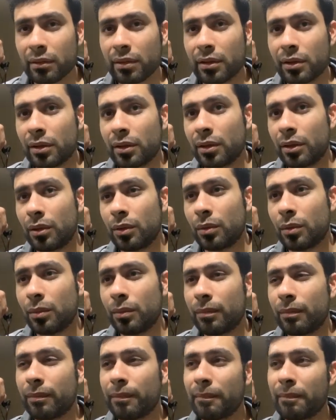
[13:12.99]
you
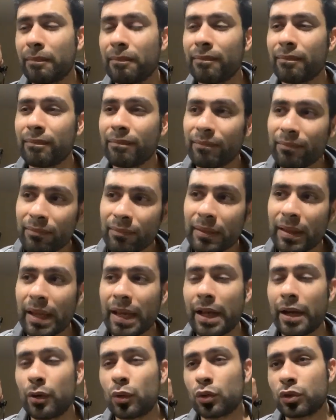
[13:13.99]
know,
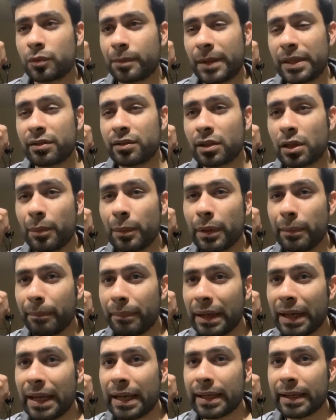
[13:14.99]
Errol Spence coming
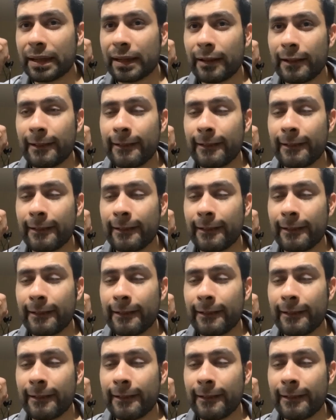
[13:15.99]
back